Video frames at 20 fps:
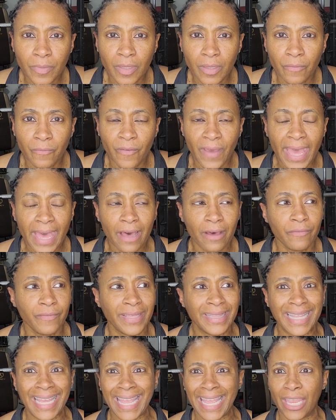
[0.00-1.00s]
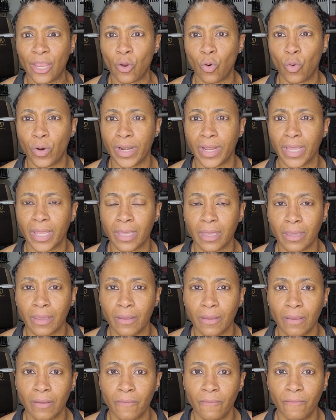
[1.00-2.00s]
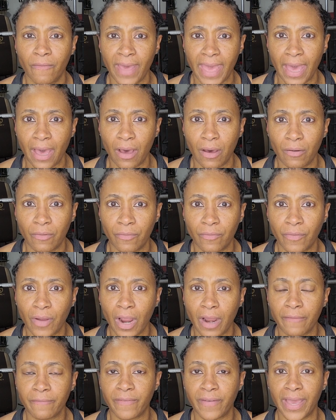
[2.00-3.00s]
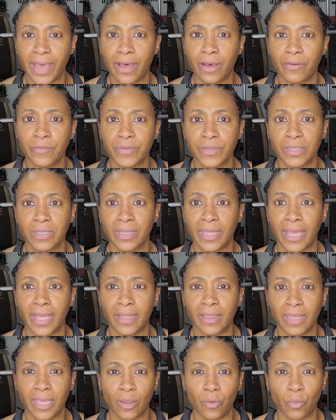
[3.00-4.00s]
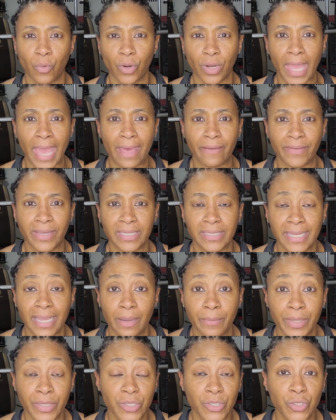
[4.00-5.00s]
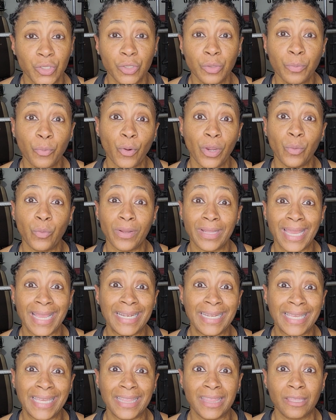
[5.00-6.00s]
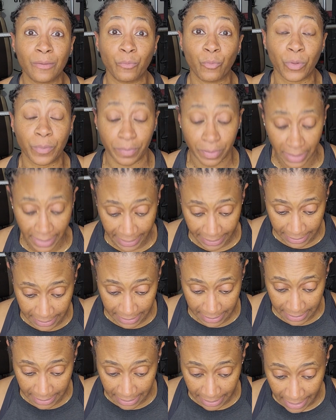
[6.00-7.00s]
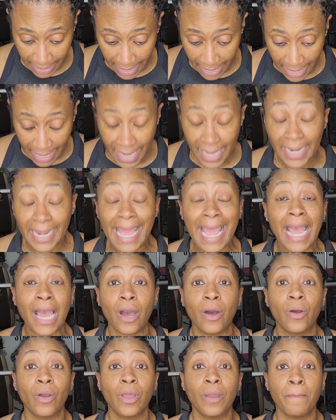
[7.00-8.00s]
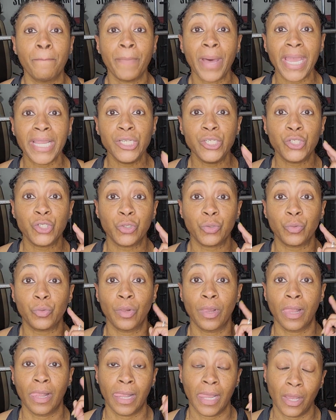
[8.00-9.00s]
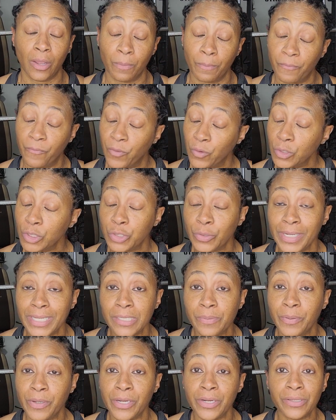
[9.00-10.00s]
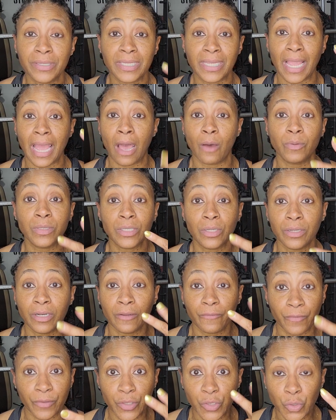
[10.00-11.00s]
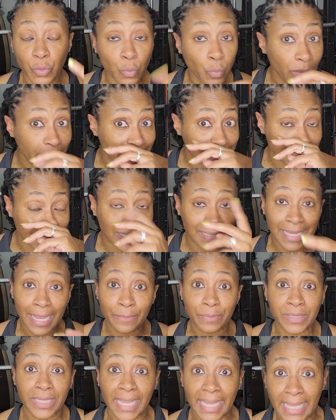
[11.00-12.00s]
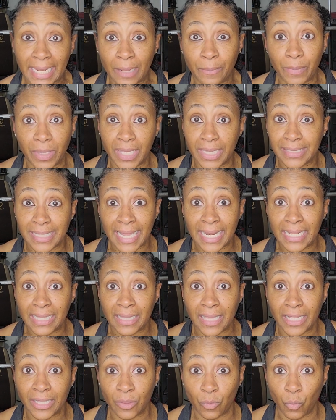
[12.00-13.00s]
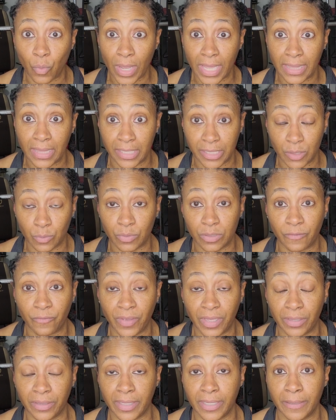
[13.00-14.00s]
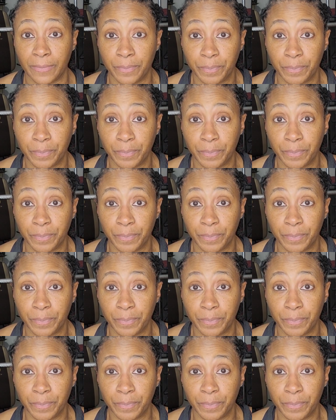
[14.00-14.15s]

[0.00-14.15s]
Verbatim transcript: valve and the aortic valve, heart valves that they were having damage to the point where they had to get them replaced. Now, mind you, full transparency, I was on it for two weeks and stopped taking it because I didn't like the way this was feeling.